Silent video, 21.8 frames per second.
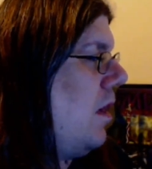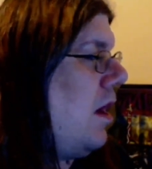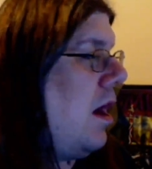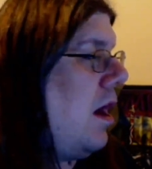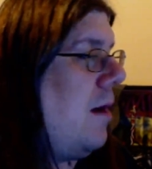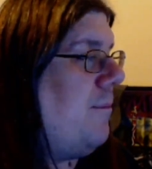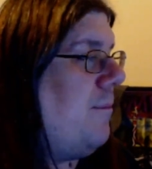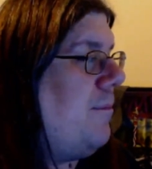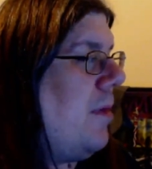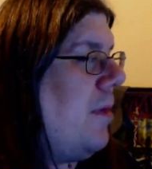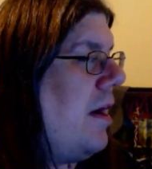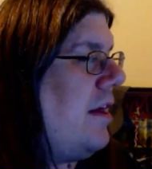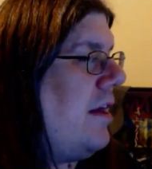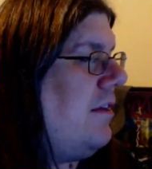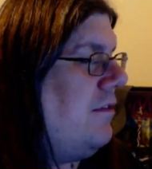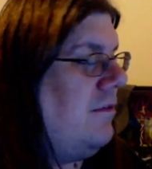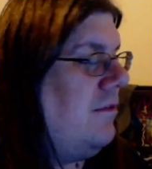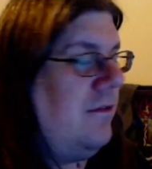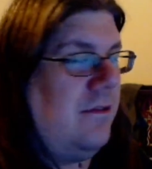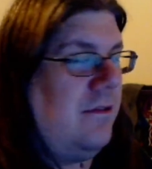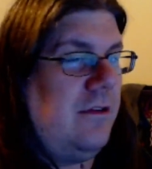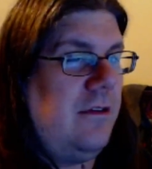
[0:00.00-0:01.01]
But
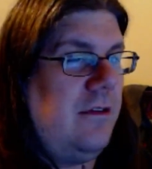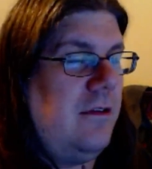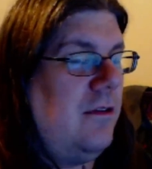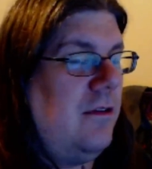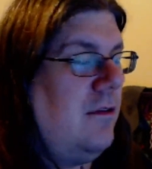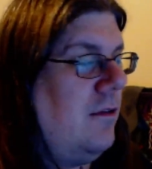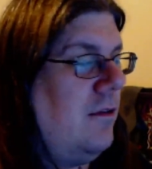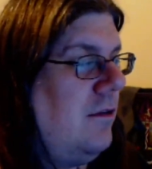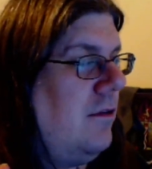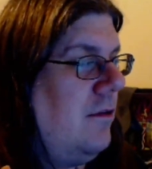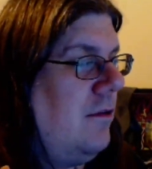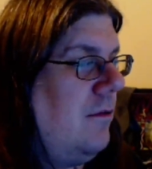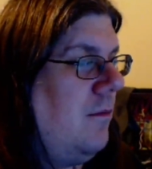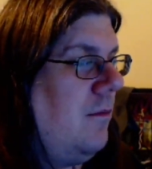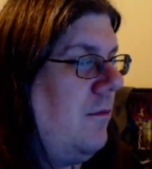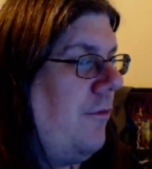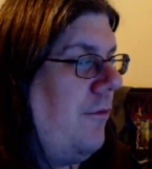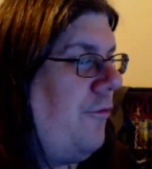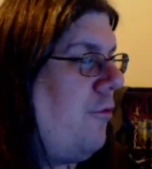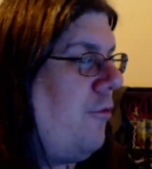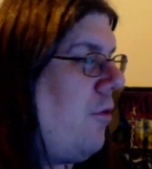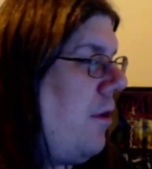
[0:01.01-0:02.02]

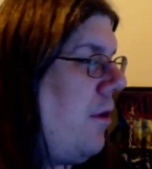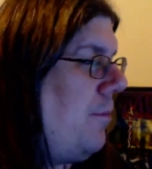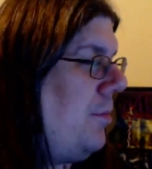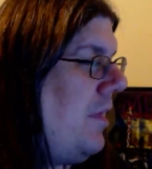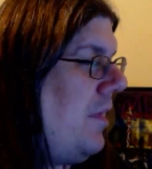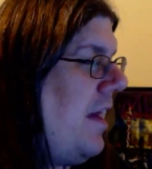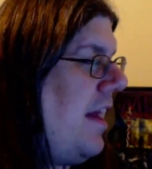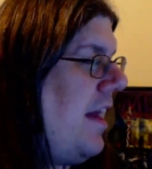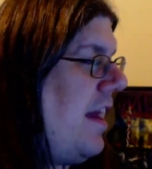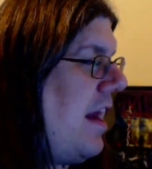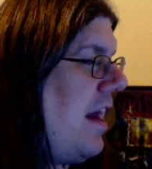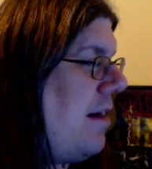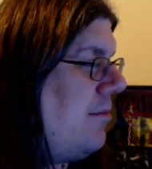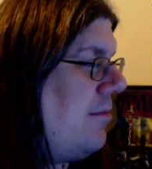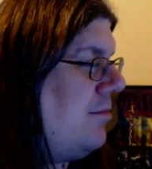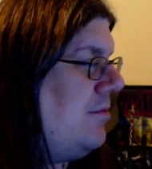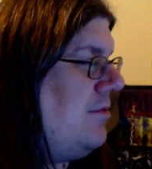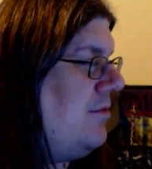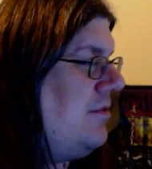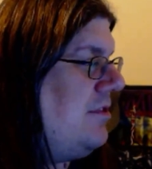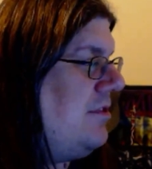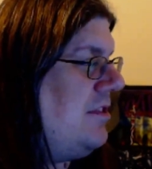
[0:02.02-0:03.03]
before I play it, I would
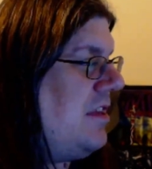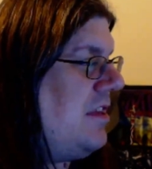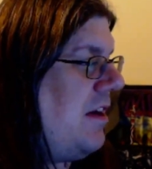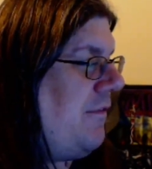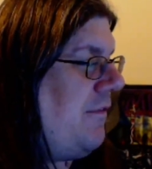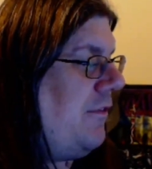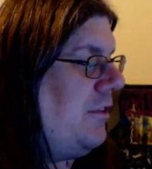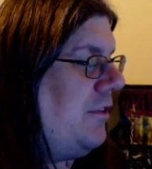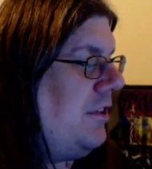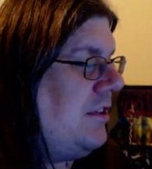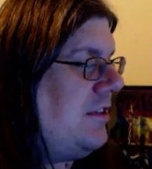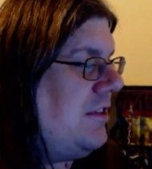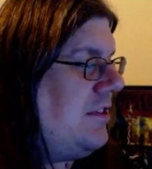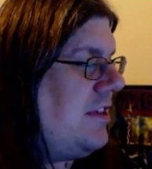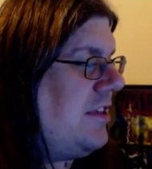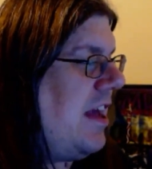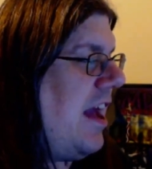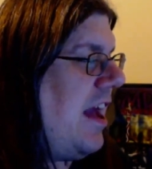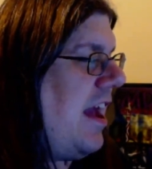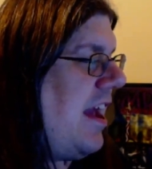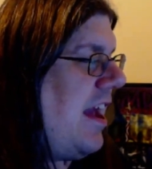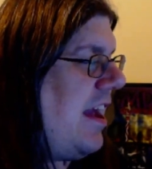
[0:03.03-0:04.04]
definitely
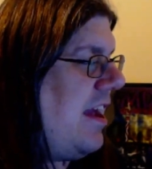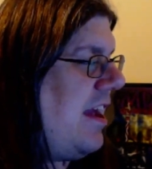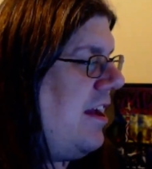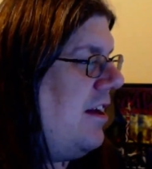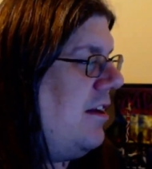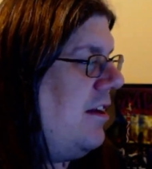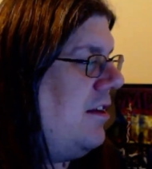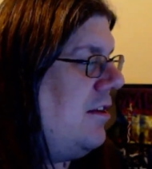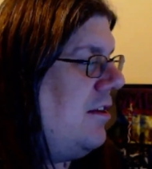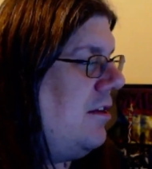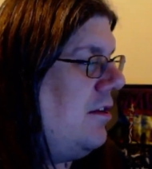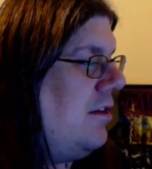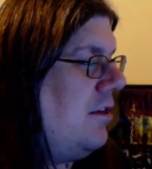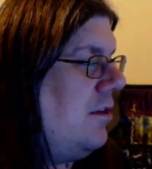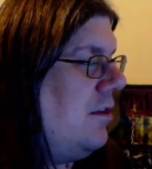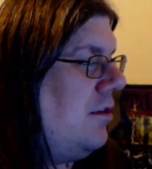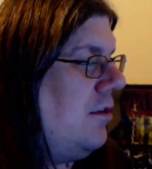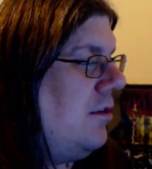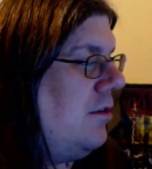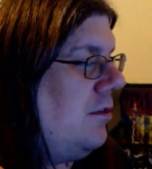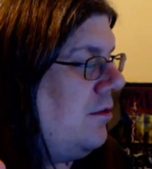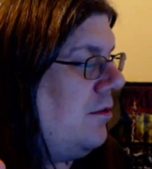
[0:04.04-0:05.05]
say
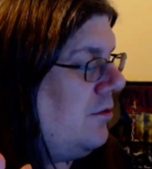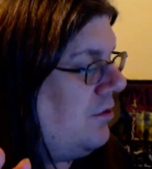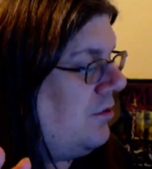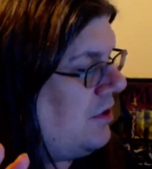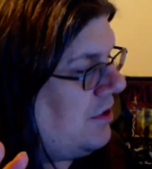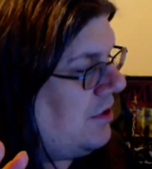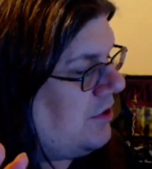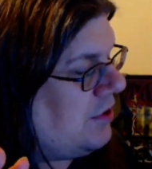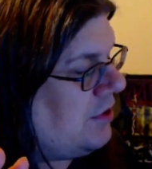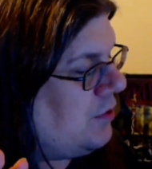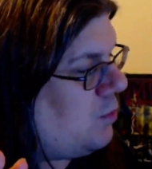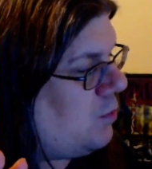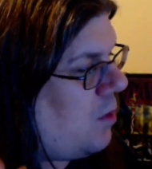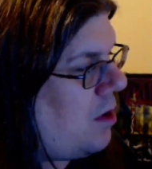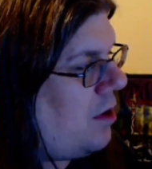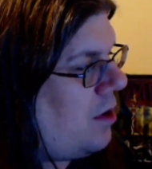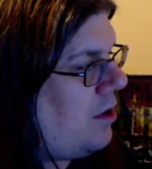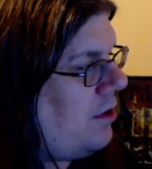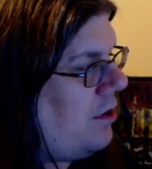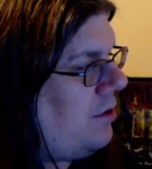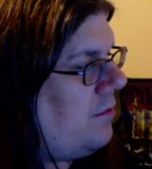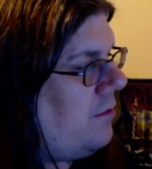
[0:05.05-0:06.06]
this is
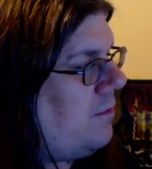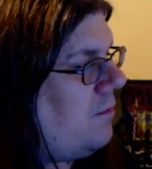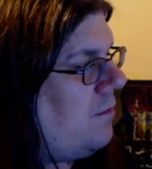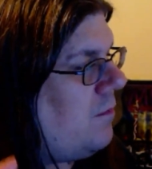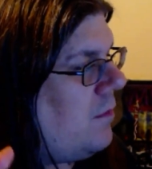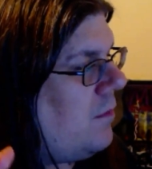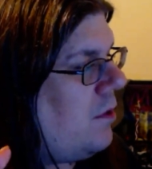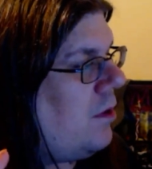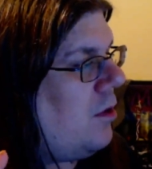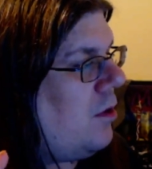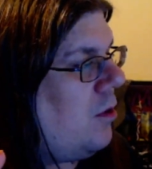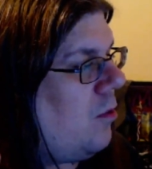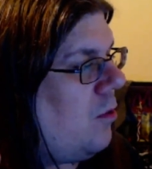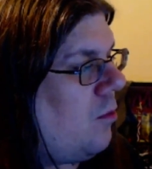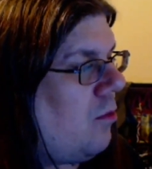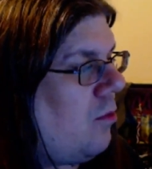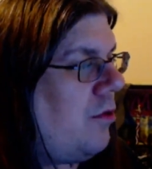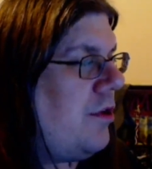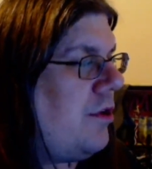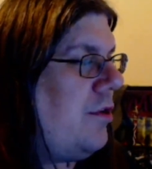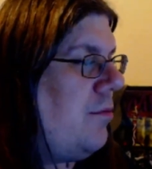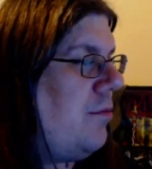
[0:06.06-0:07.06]
one where
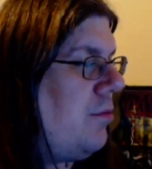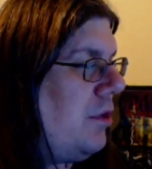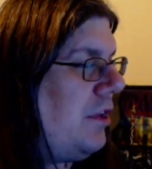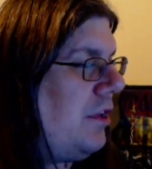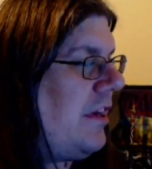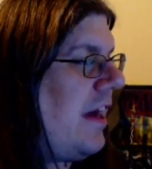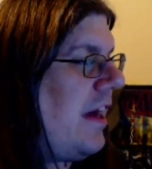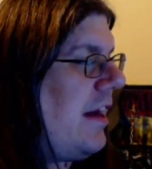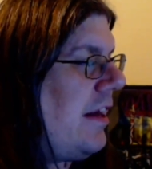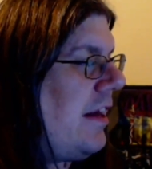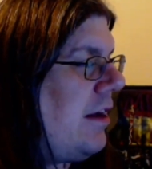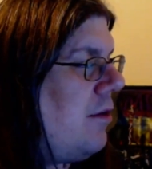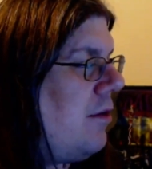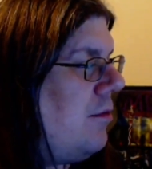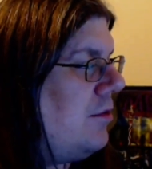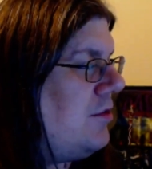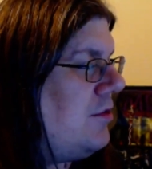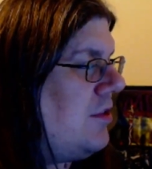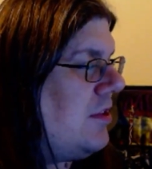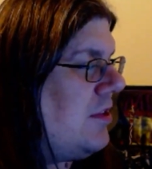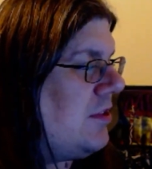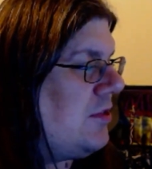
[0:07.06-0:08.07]
you really got to go into
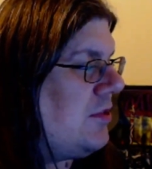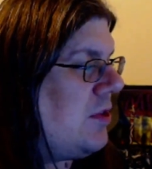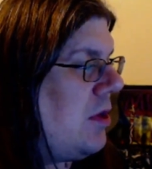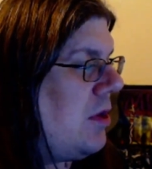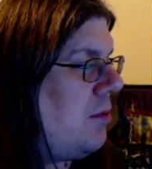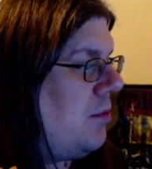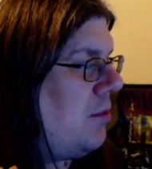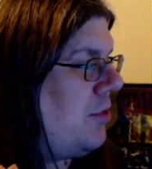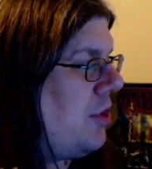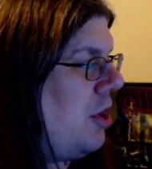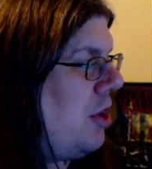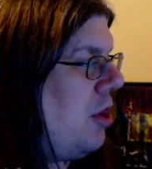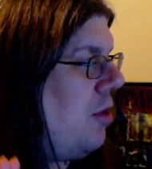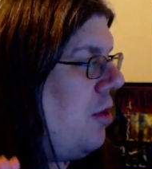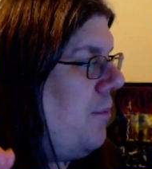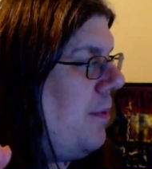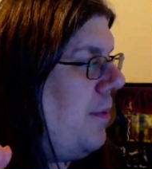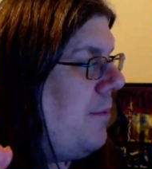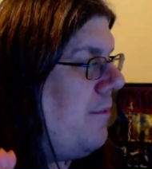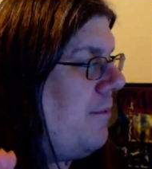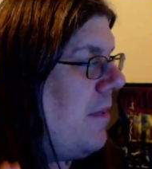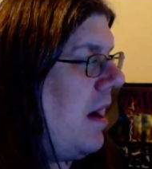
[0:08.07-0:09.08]
the song with an
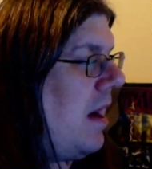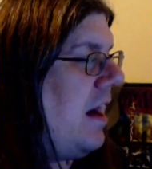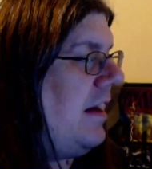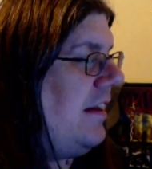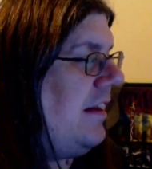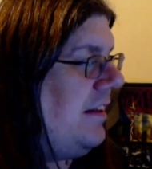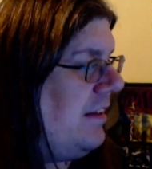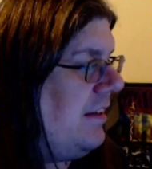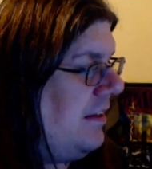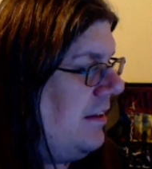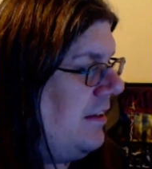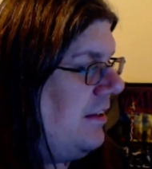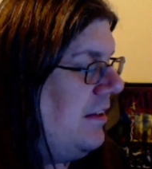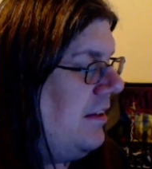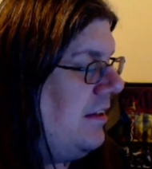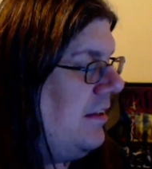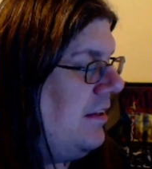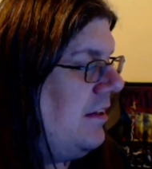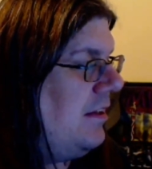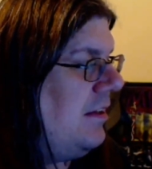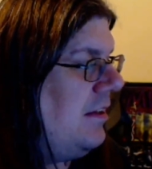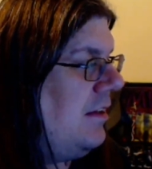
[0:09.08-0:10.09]
open mind.
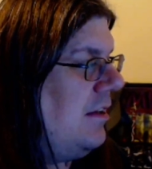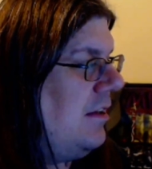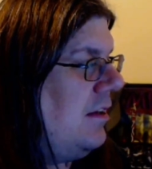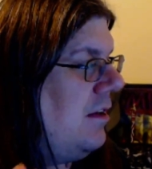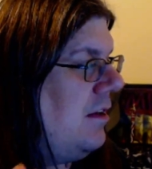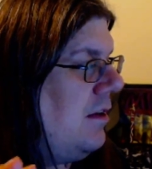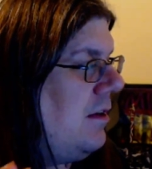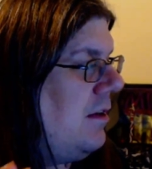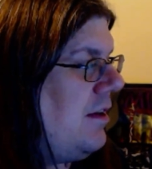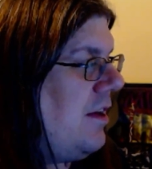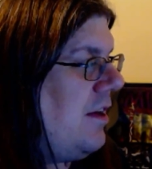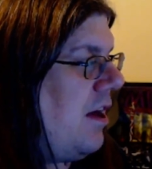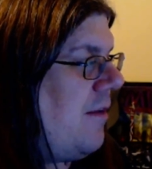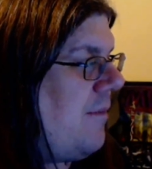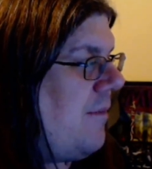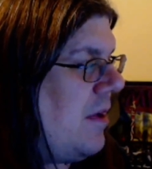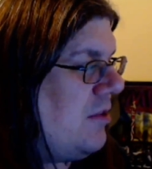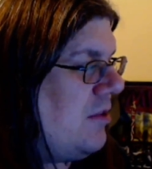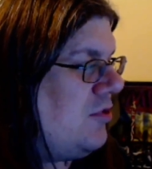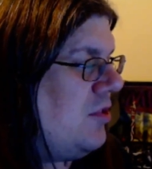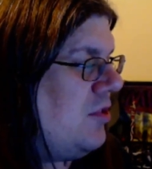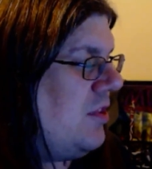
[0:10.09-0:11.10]
I
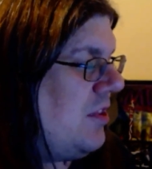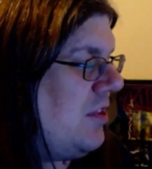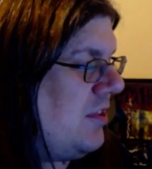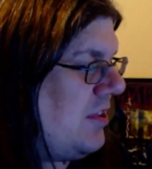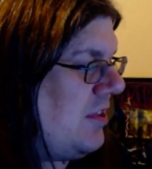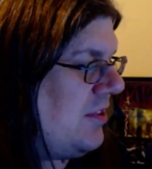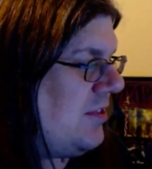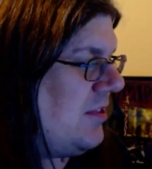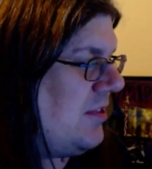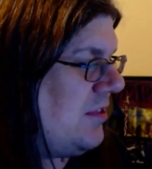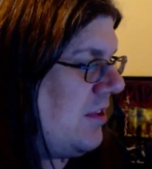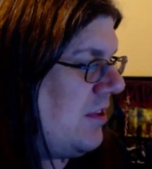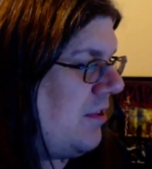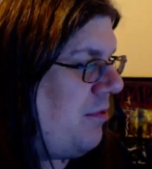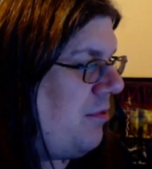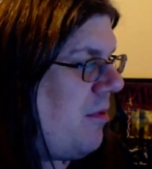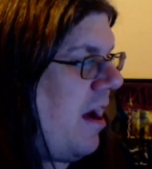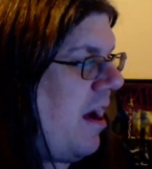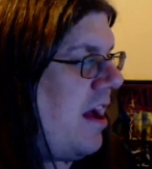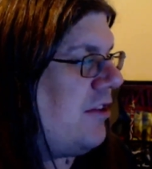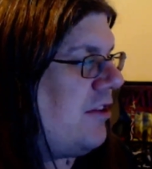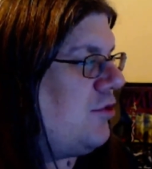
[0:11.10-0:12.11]
mentioned that this is a
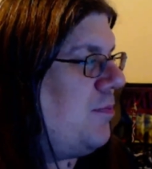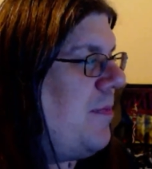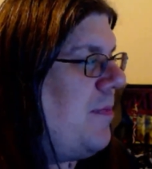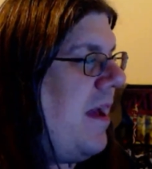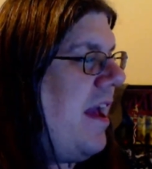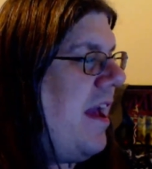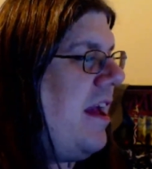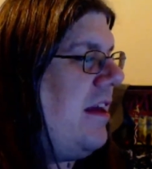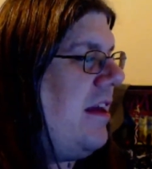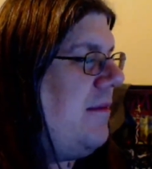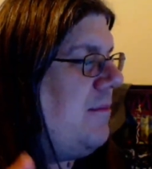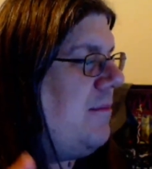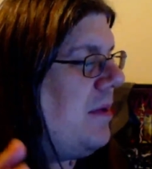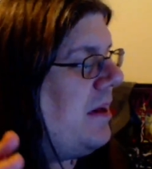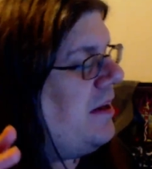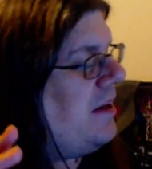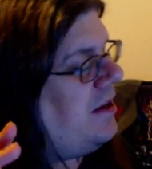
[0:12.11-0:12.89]
thrash band, but